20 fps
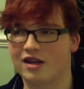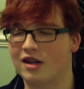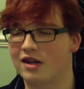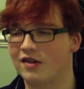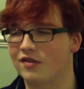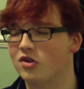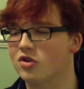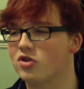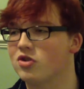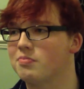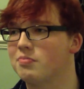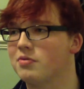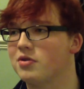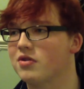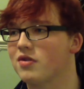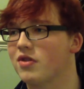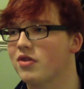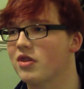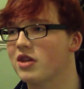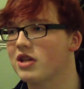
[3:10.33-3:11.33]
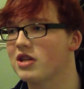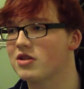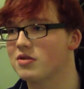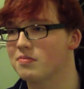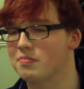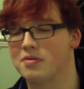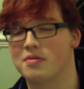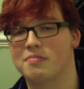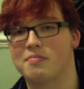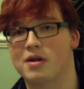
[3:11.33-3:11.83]
I'll also put some things
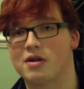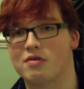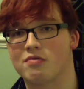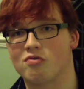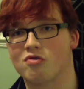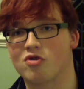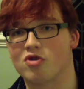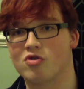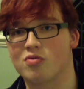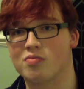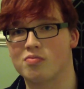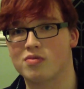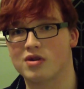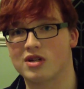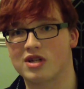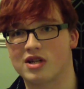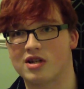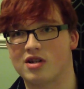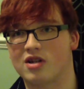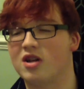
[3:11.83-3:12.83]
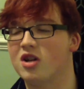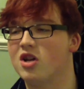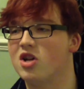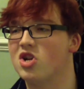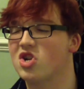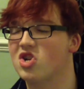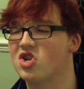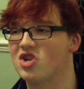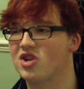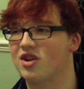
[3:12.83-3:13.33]
up in my room, which I'll
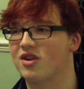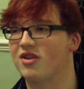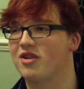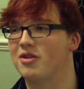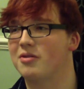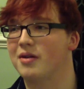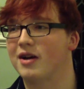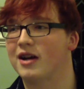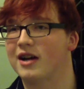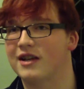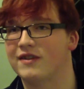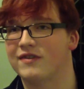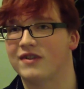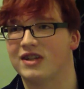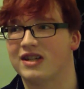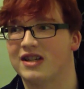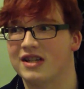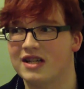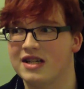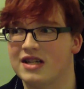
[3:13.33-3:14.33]
show you either